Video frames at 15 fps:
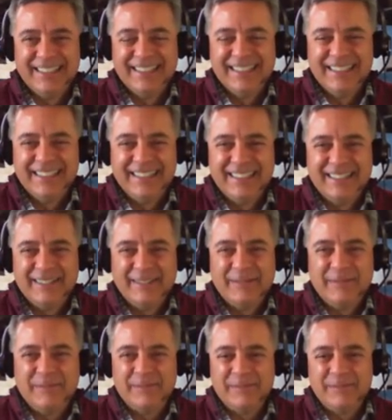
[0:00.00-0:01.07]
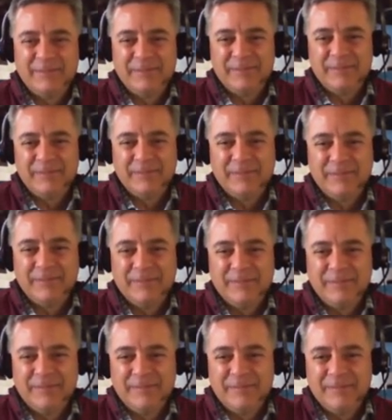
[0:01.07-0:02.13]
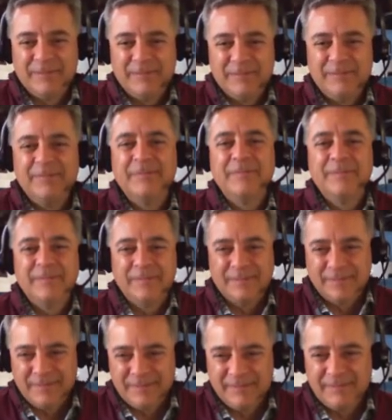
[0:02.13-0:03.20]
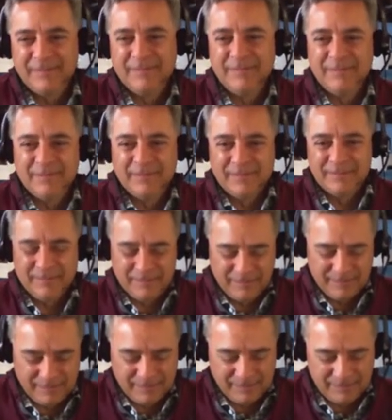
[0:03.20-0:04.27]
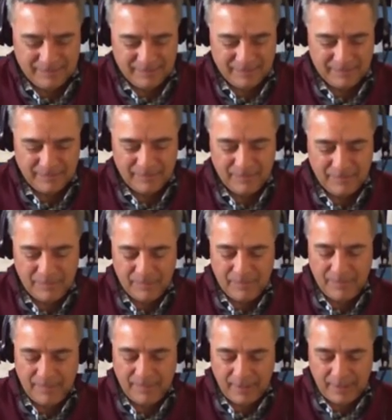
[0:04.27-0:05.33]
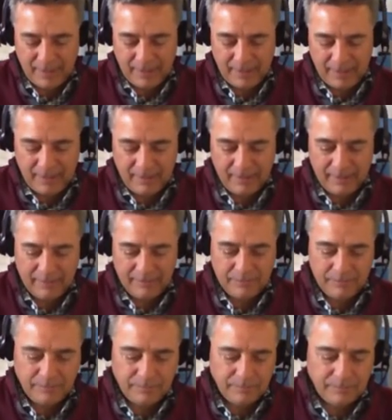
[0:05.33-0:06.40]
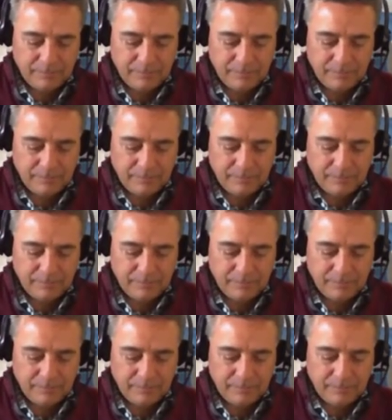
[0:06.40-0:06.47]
This person isn't speaking.